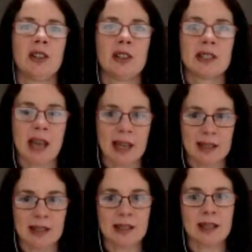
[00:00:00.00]

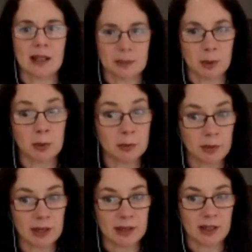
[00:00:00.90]
scientists how to be open
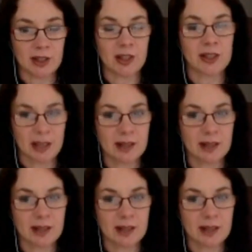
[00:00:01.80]
practitioners.